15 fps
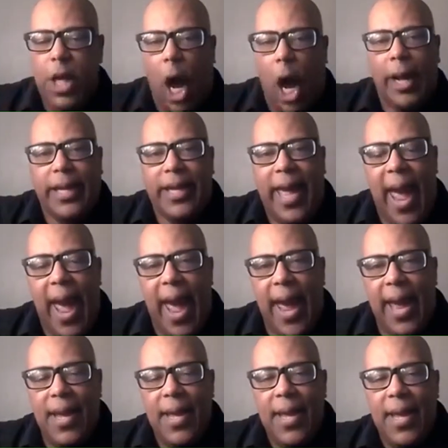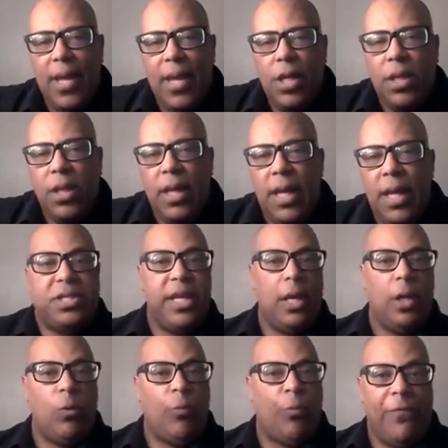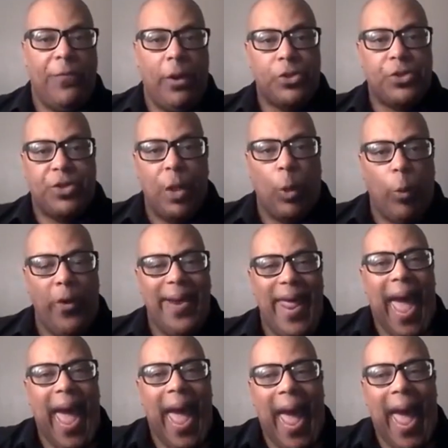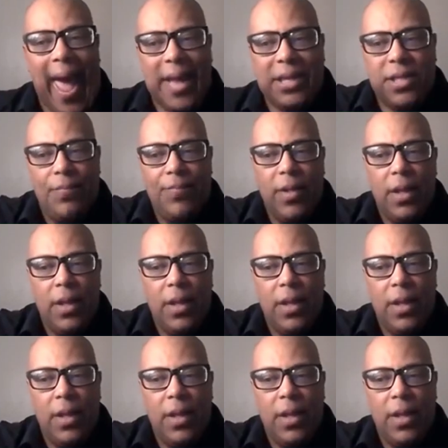knock, K. It still reveals the word ask.